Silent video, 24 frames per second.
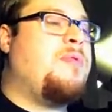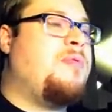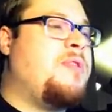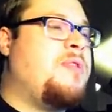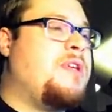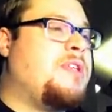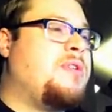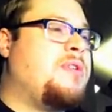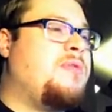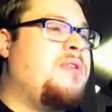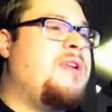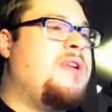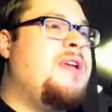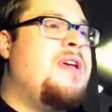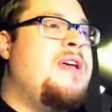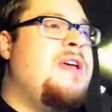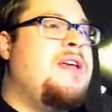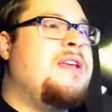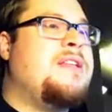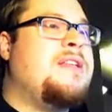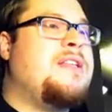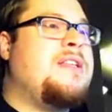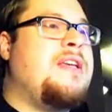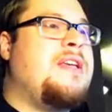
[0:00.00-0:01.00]
this one?
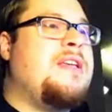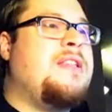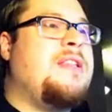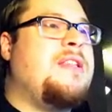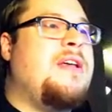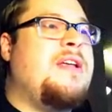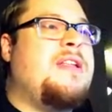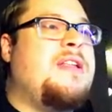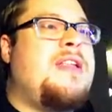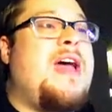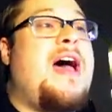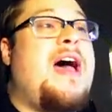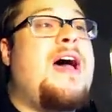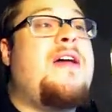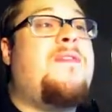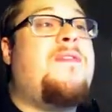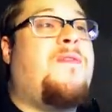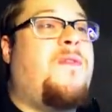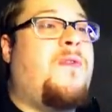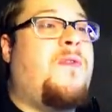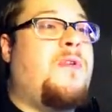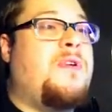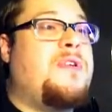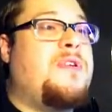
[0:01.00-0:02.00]
See, the
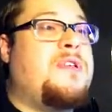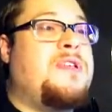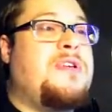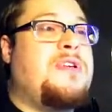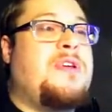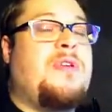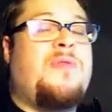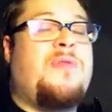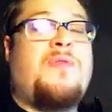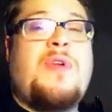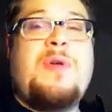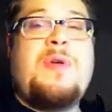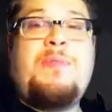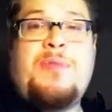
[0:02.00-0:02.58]
non-foils you can rip